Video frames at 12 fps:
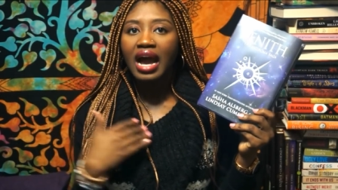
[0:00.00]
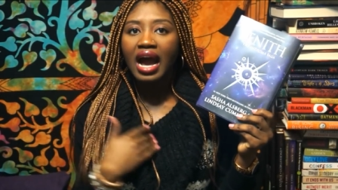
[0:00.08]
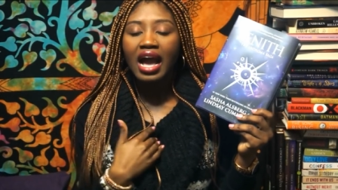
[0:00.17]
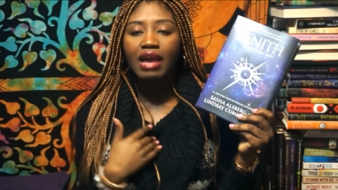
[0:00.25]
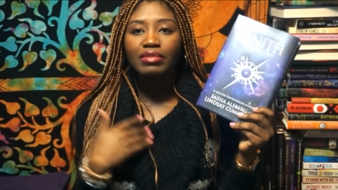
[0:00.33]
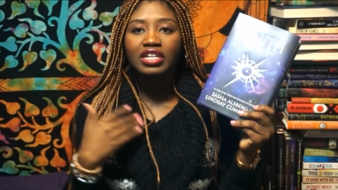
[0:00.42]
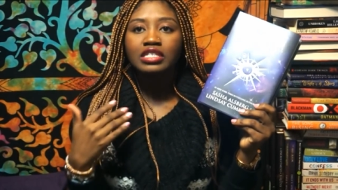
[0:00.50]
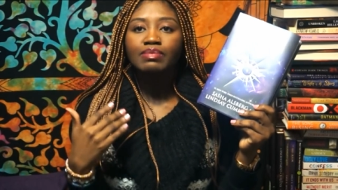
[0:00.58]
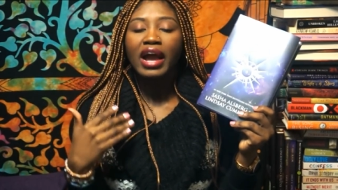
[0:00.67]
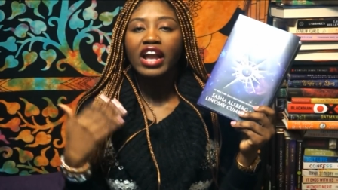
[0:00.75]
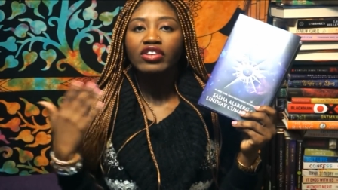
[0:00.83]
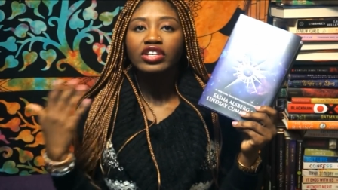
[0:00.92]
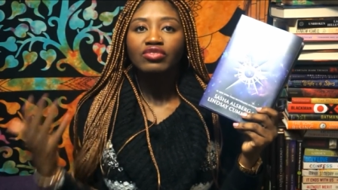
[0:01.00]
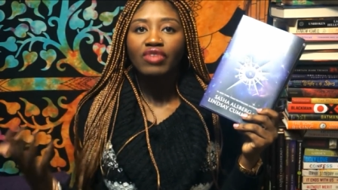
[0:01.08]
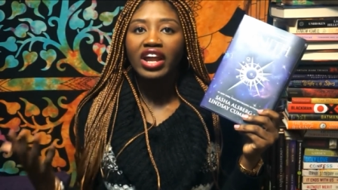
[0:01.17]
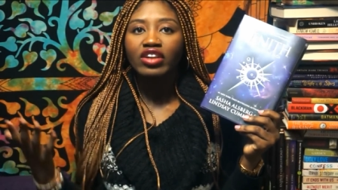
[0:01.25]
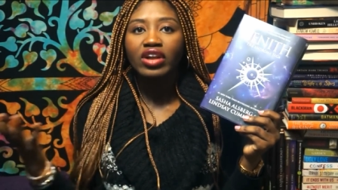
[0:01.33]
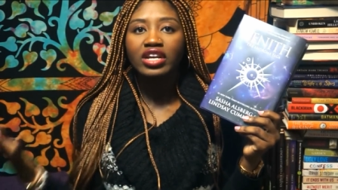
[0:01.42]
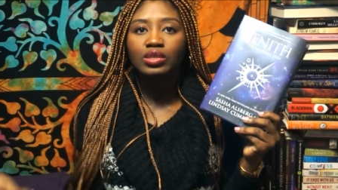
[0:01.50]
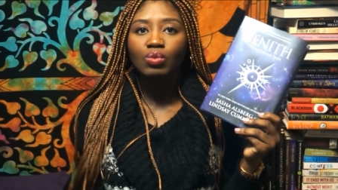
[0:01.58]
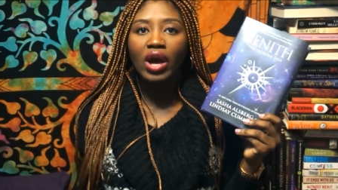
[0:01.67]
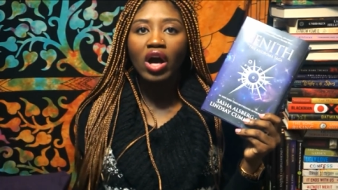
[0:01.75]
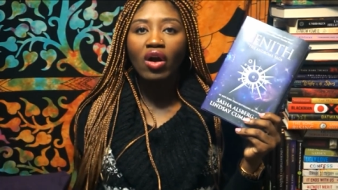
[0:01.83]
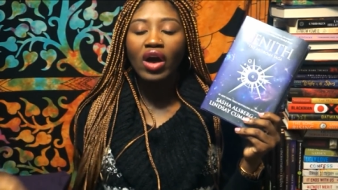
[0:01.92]
I'm an aspiring writer as
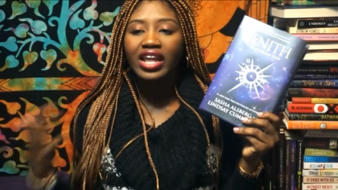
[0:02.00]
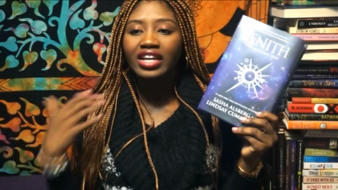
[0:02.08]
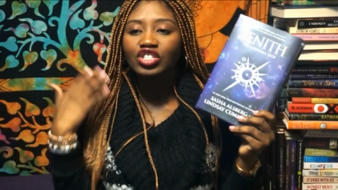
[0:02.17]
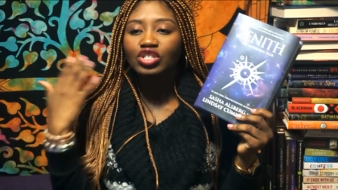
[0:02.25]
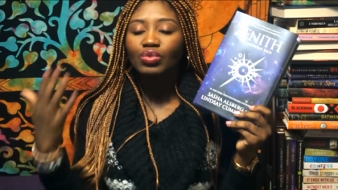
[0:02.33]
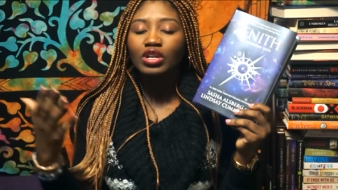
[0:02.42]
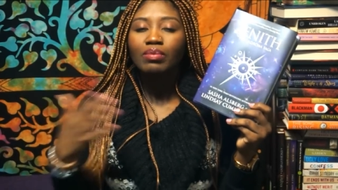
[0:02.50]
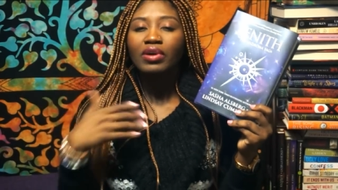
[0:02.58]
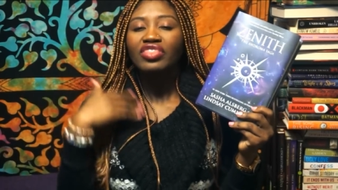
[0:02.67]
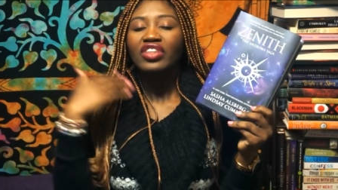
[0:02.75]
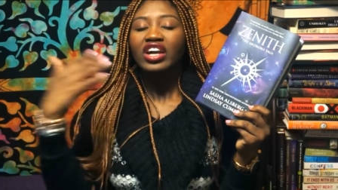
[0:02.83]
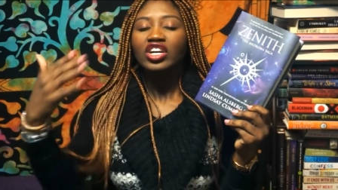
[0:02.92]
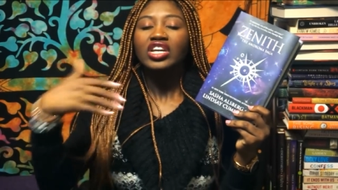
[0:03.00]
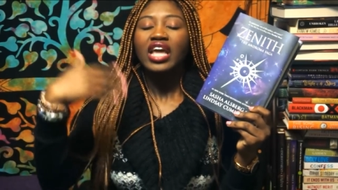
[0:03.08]
well and I just want to put that good